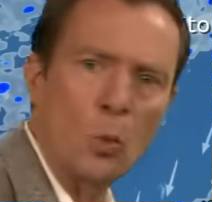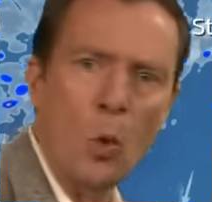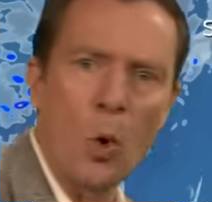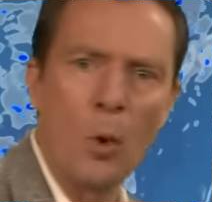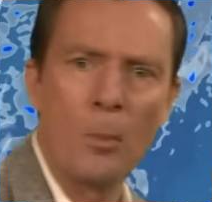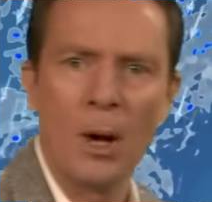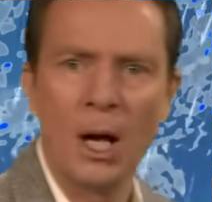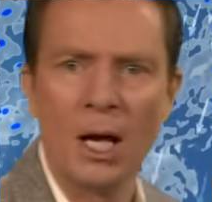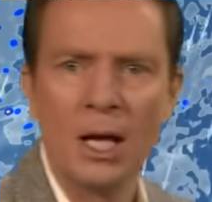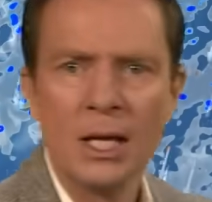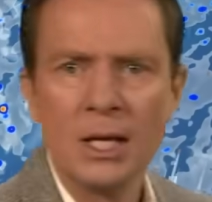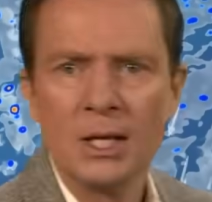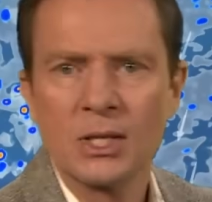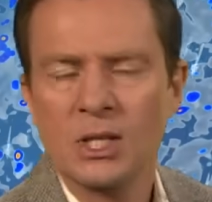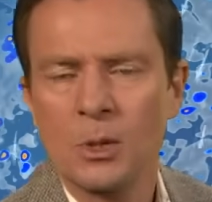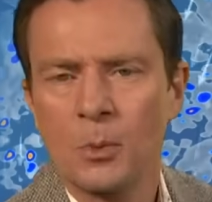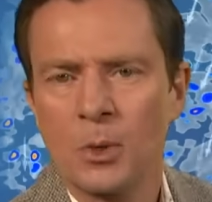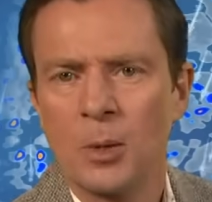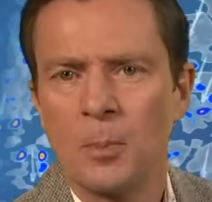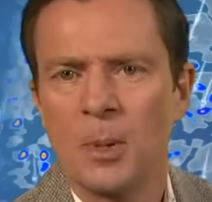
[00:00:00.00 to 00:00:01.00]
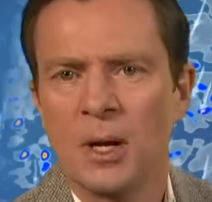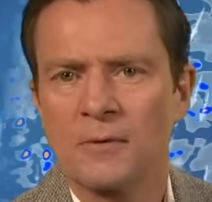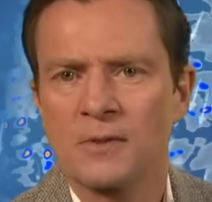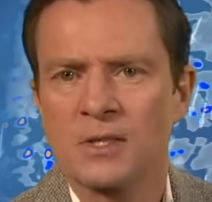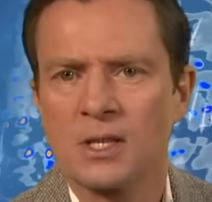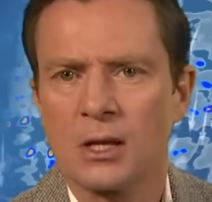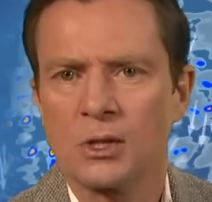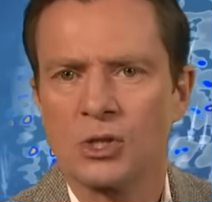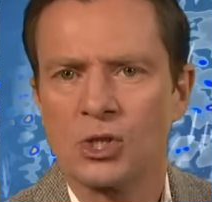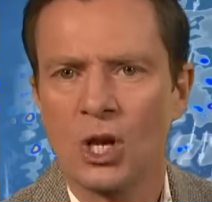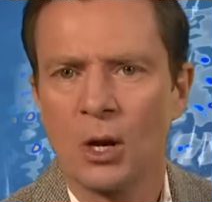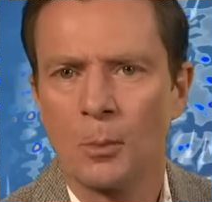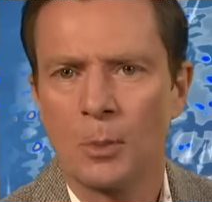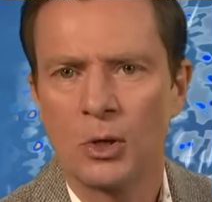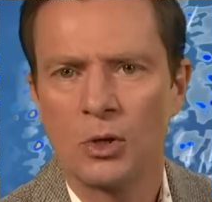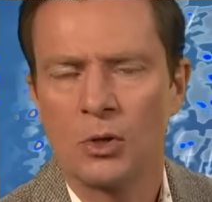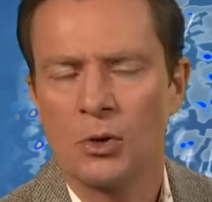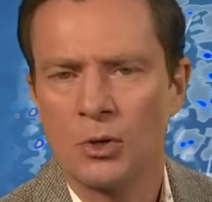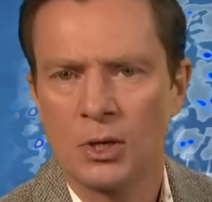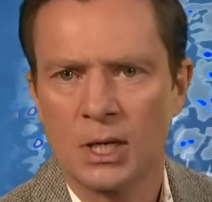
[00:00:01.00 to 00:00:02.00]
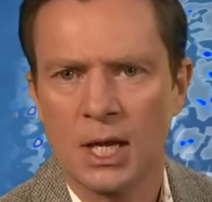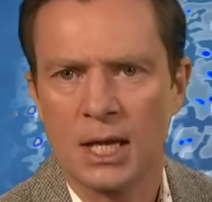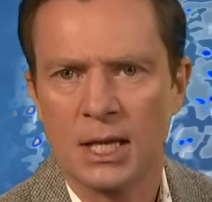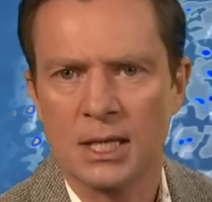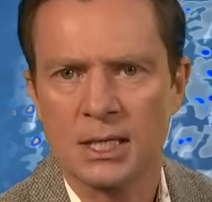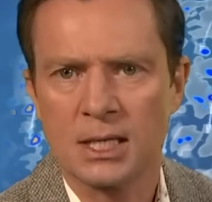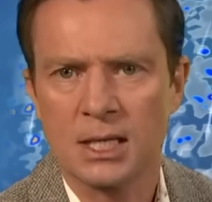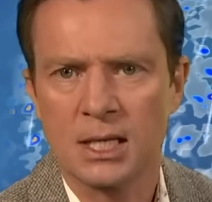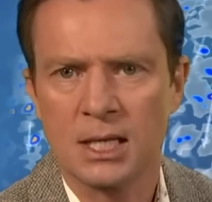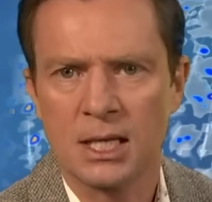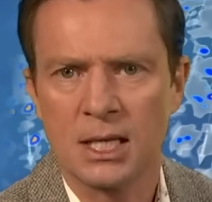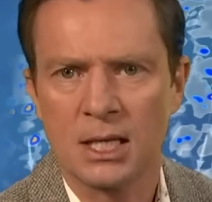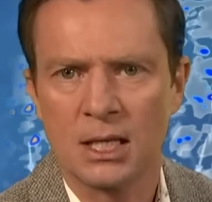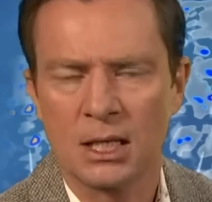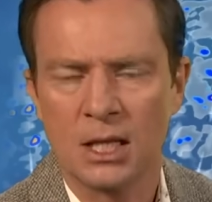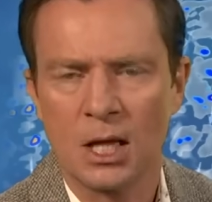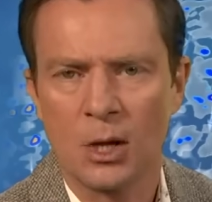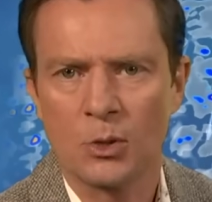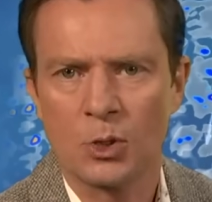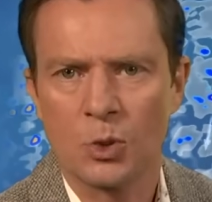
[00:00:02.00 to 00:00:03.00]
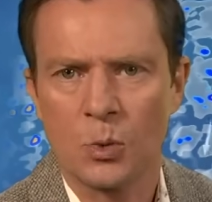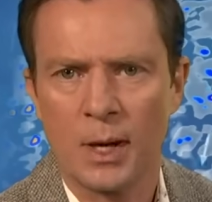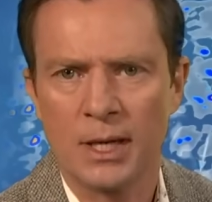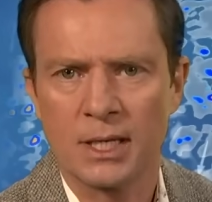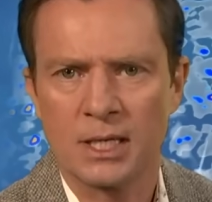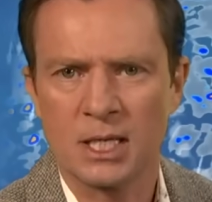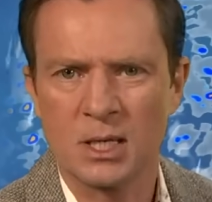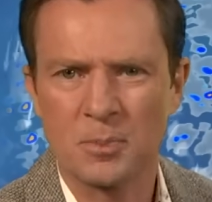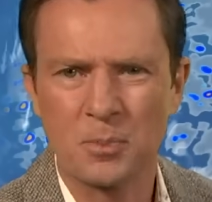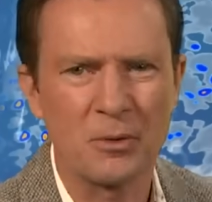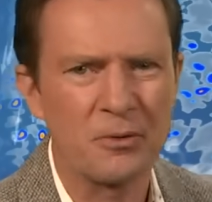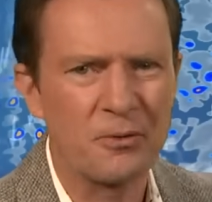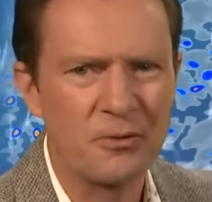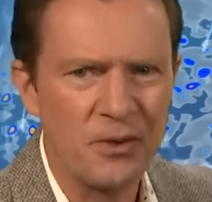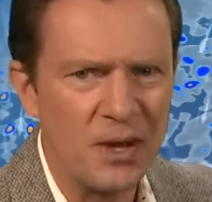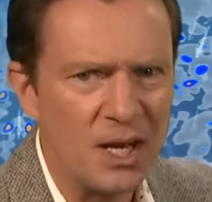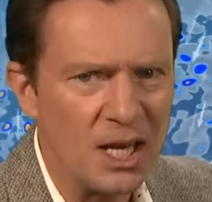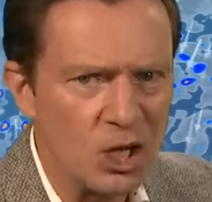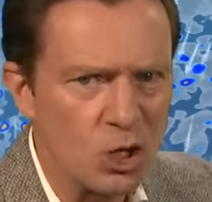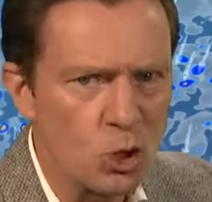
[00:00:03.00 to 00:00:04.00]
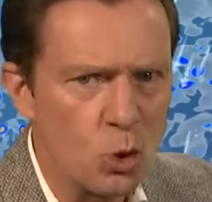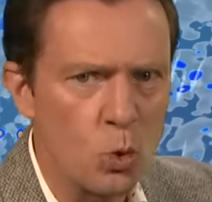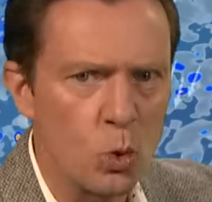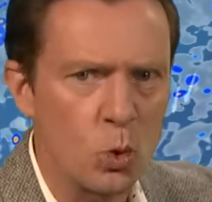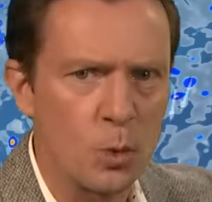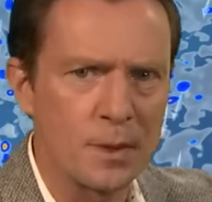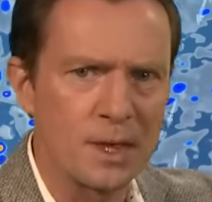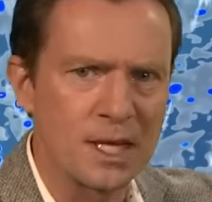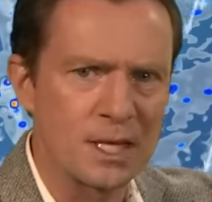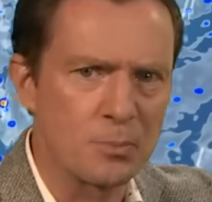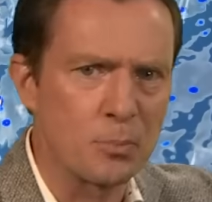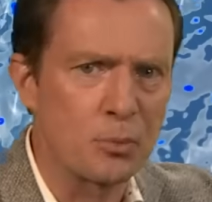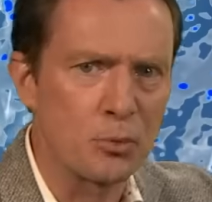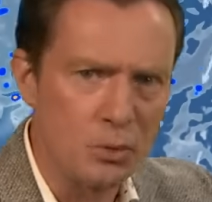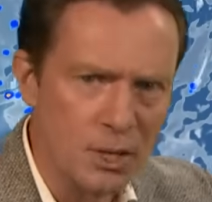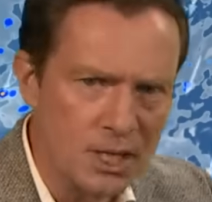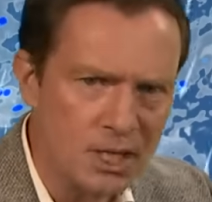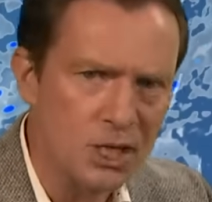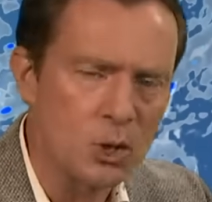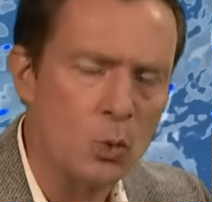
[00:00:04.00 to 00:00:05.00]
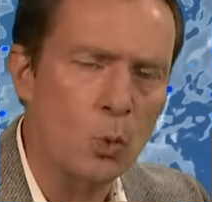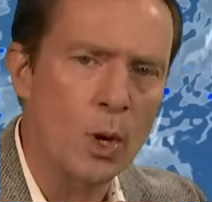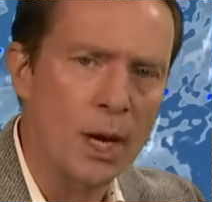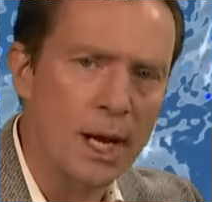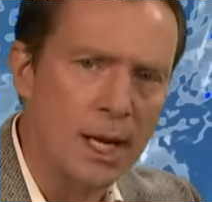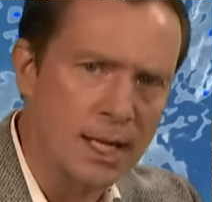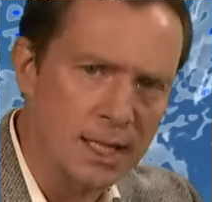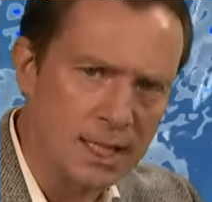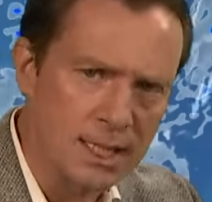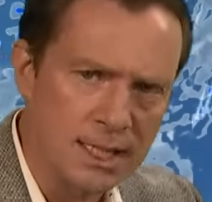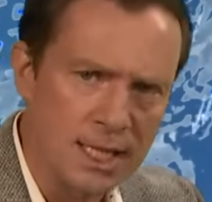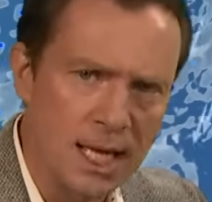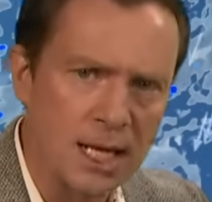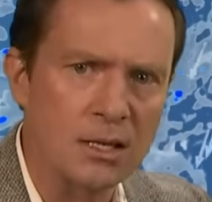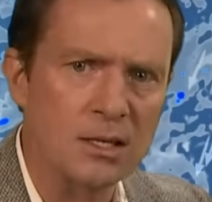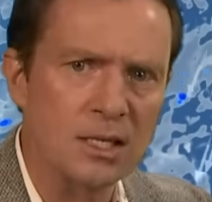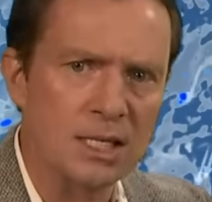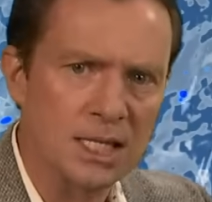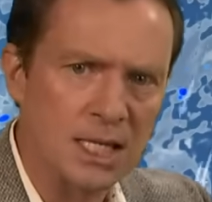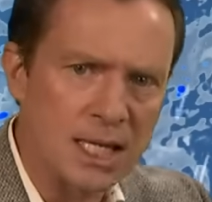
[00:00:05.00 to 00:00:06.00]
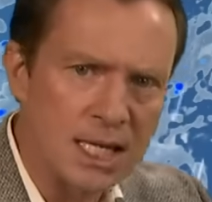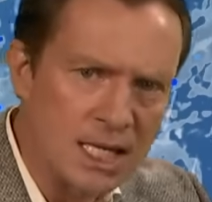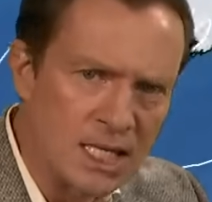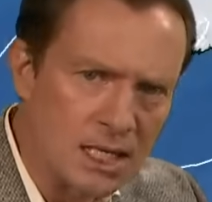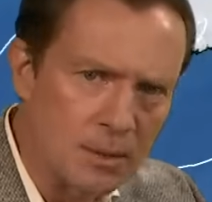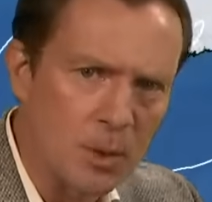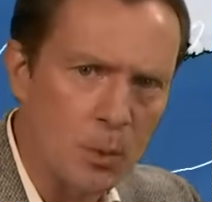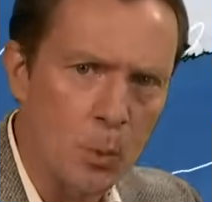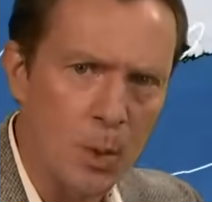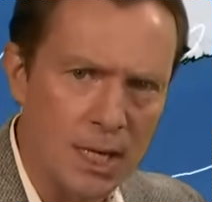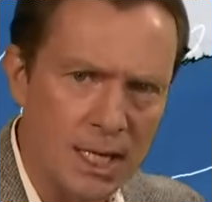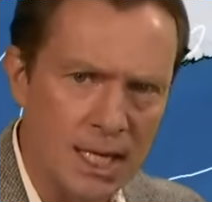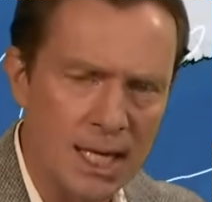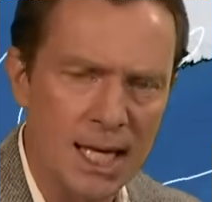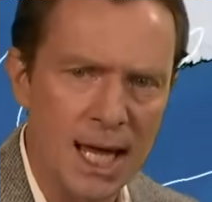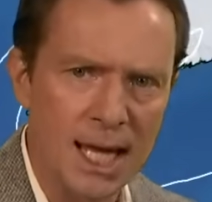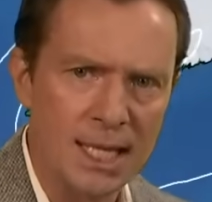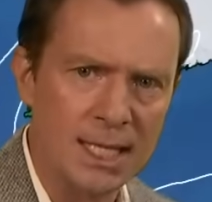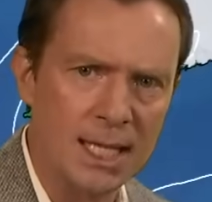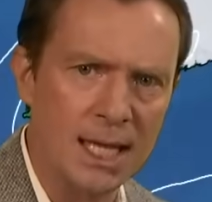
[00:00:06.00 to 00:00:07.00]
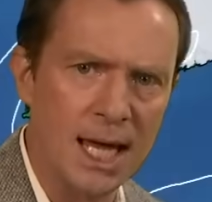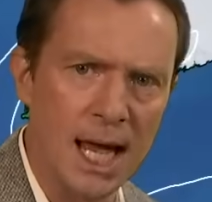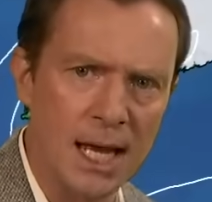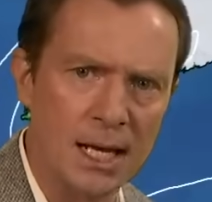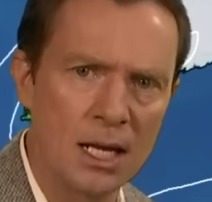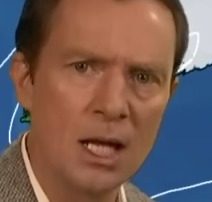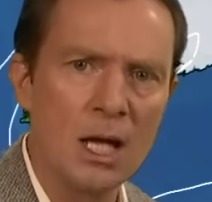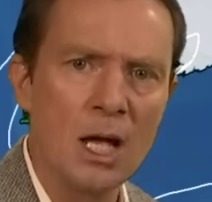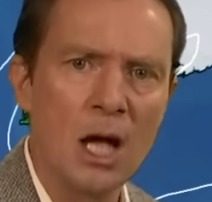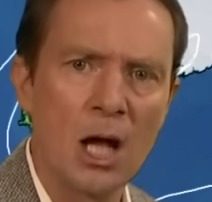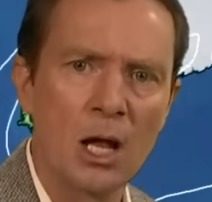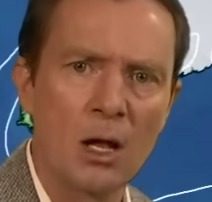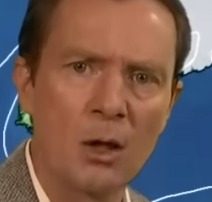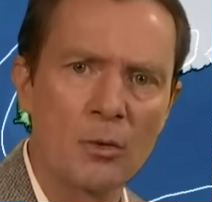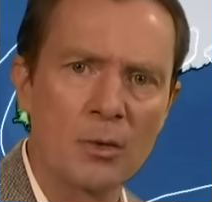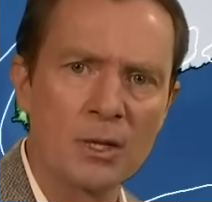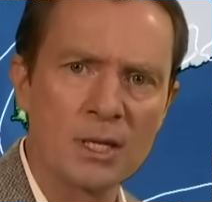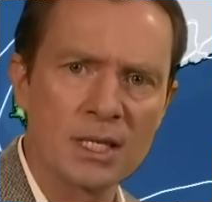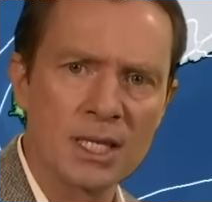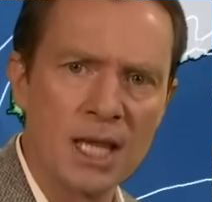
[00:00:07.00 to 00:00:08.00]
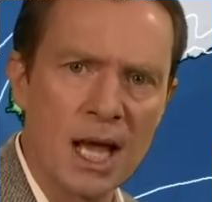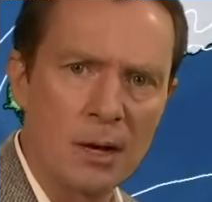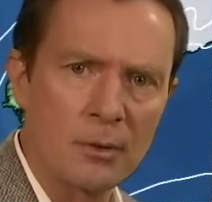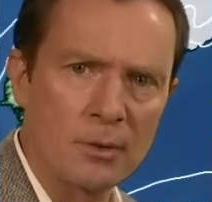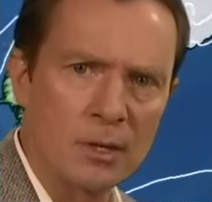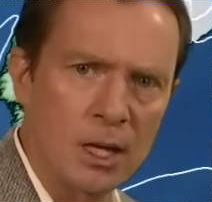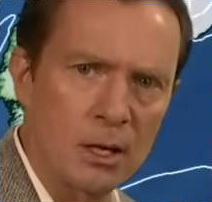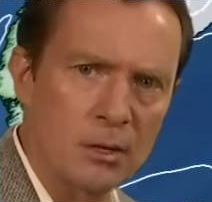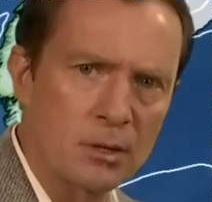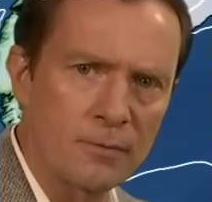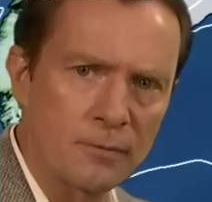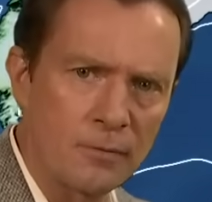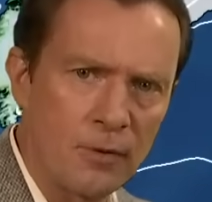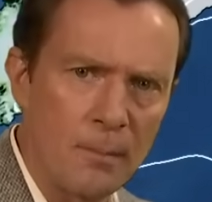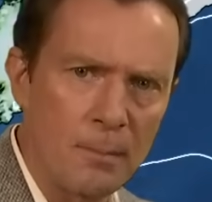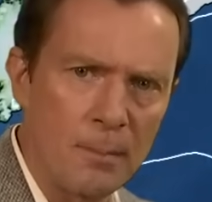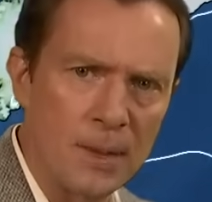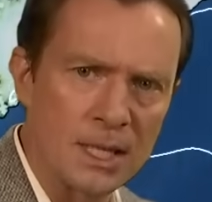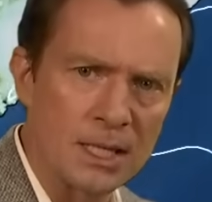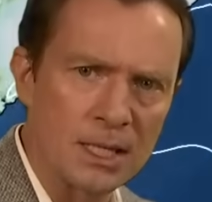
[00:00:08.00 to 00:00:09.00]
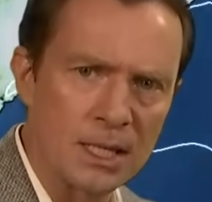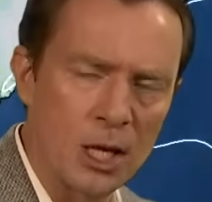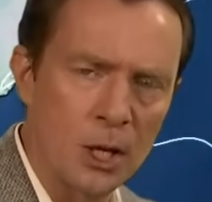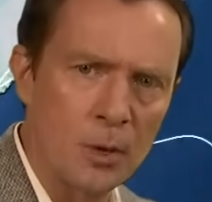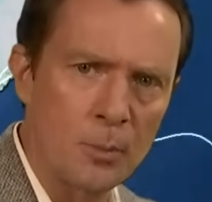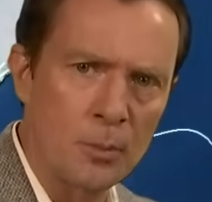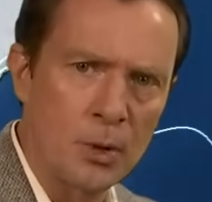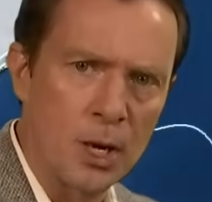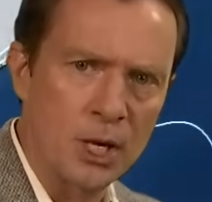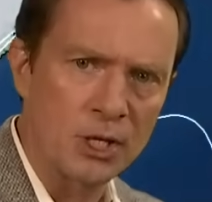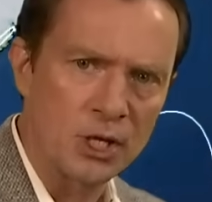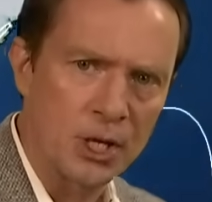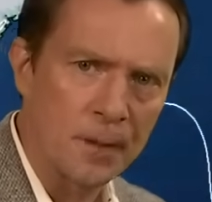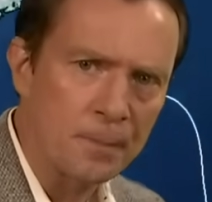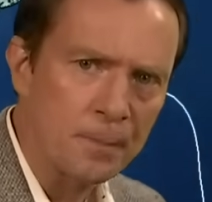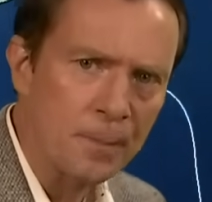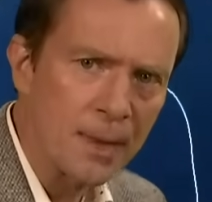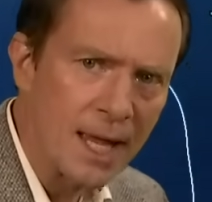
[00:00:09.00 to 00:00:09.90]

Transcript: warmer, so with a bit of sunshine, we could get into the low twenties, but feeling cooler with this brisk wind. As I said, unseasonably windy yet again along the south coast from this low pressure.